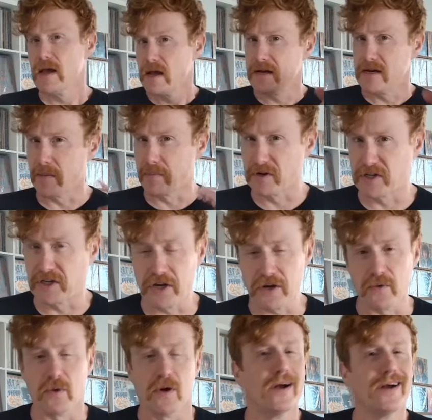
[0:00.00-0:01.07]
Number
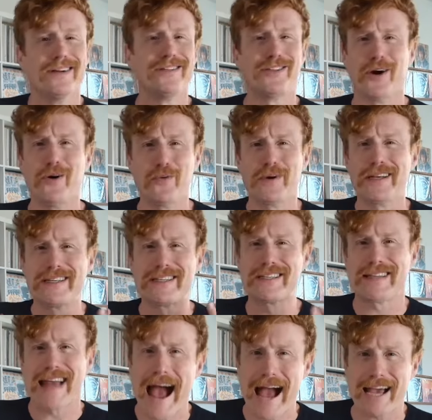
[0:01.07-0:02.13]
two, don't
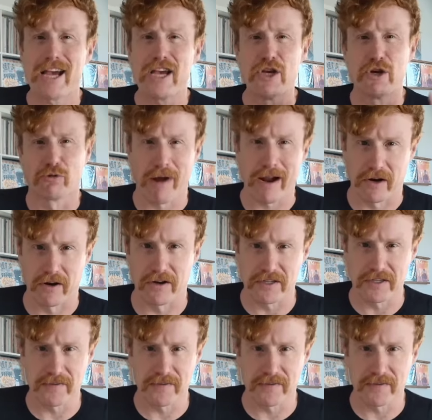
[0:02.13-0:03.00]
stack your records.